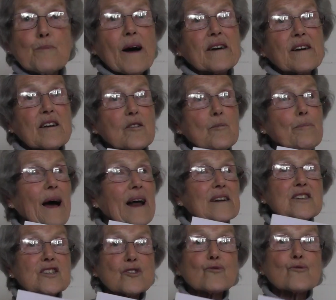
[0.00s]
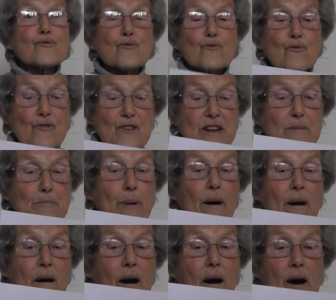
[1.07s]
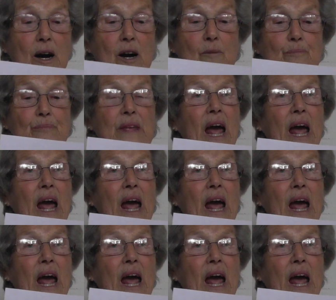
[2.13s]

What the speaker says: Buckingham Palace through Green Park.